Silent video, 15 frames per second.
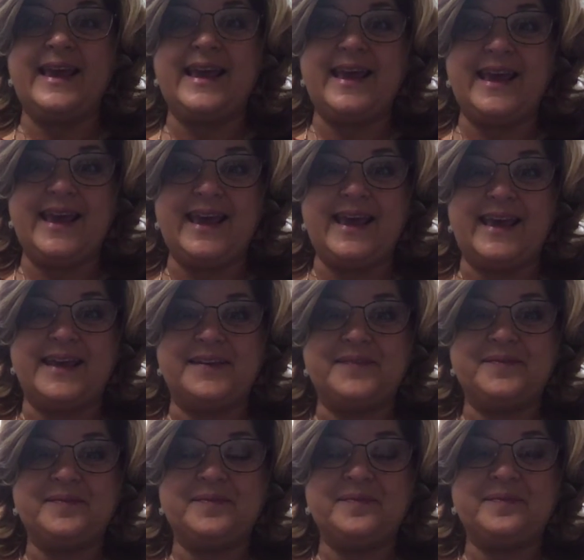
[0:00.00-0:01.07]
E
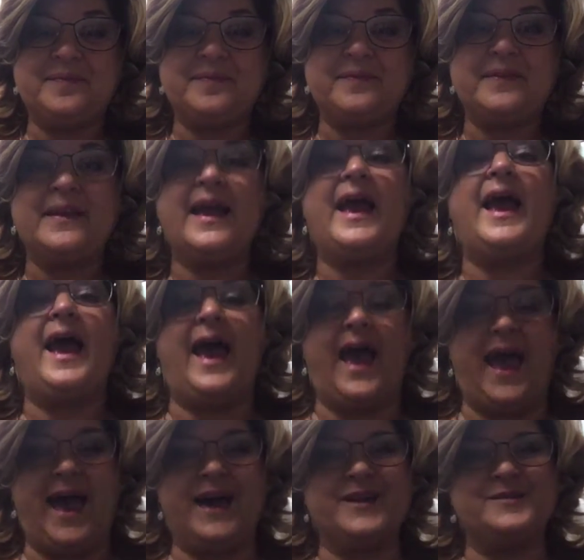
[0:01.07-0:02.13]

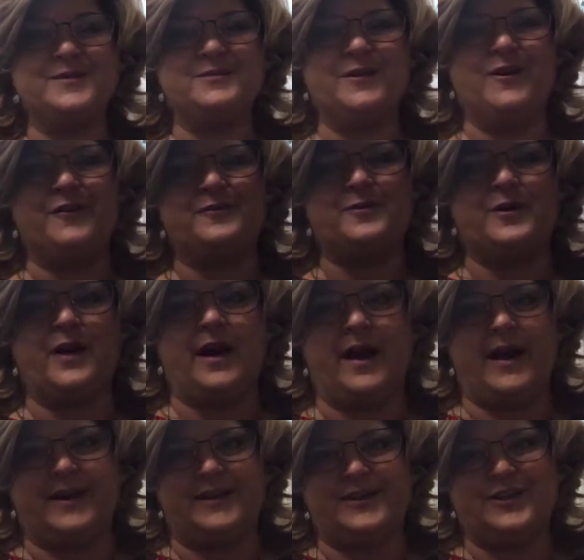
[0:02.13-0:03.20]
Adam's Wolf
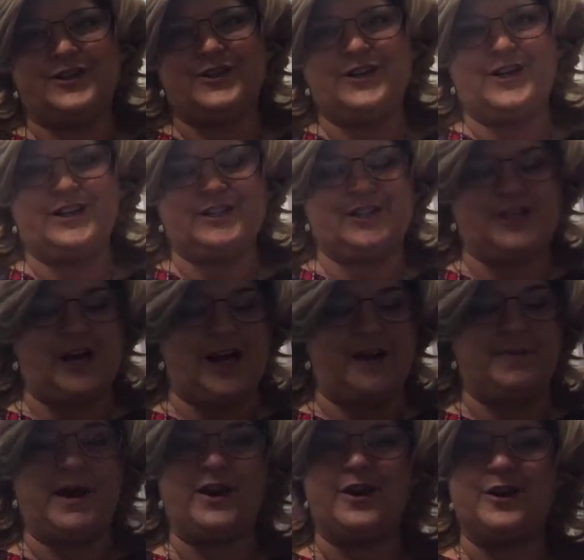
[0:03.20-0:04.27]
Pride. Good
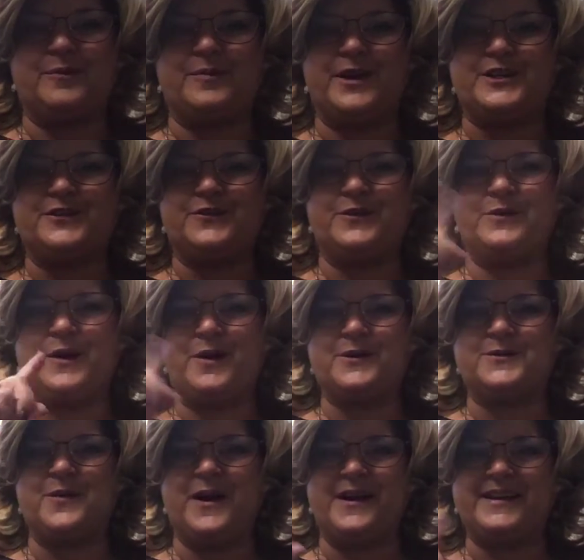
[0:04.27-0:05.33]
job. I heard a bunch of you when I
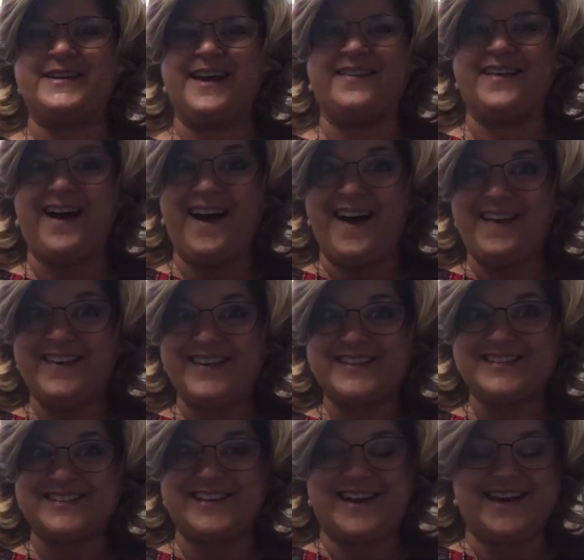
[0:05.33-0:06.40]
was walking down the hall
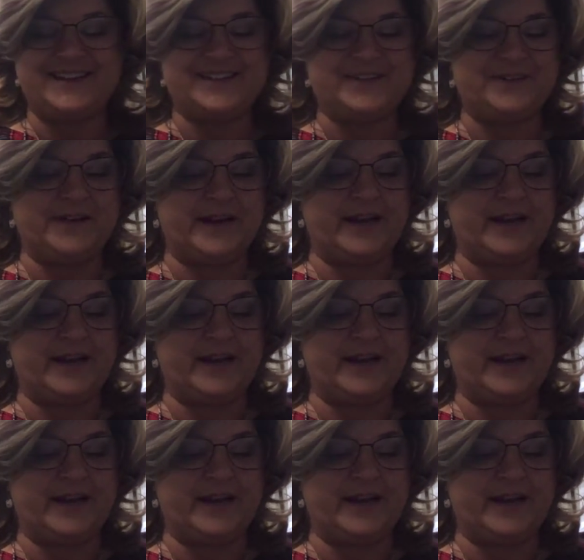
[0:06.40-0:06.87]
yesterday doing